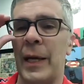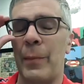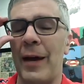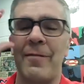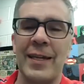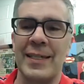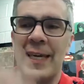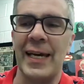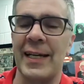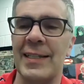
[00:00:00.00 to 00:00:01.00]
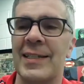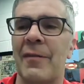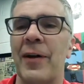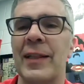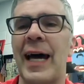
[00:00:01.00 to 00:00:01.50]
CMA Fest gig and
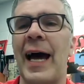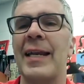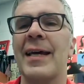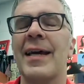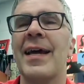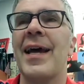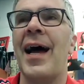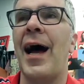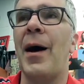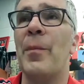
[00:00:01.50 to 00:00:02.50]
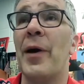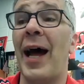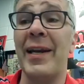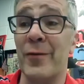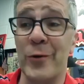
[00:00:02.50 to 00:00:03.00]
stuff like that. Um, but
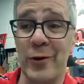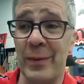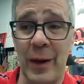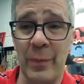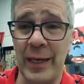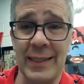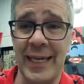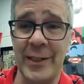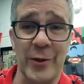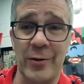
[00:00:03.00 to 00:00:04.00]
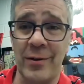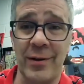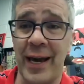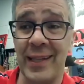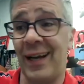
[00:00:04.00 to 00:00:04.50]
I never dreamed I'd be a teacher.
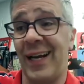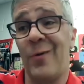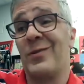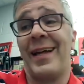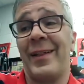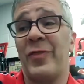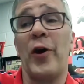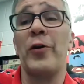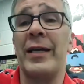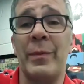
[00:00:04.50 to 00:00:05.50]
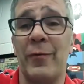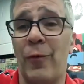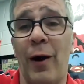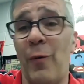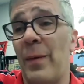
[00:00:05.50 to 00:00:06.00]
And like, I was like 30
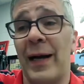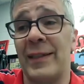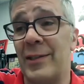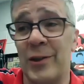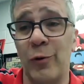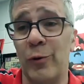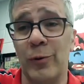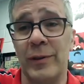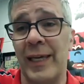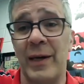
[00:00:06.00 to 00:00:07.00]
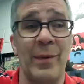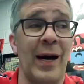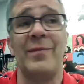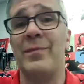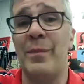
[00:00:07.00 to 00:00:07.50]
before I went back to school to get
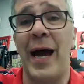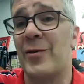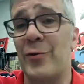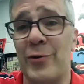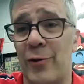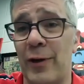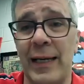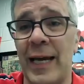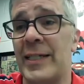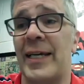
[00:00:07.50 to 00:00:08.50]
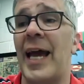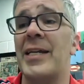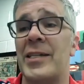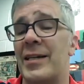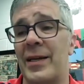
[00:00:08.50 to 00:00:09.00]
my master's degree in
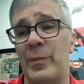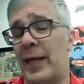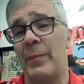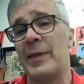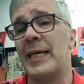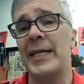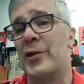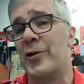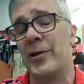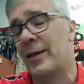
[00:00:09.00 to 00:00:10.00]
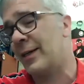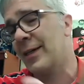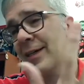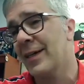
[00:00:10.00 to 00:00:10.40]
education and became a teacher. And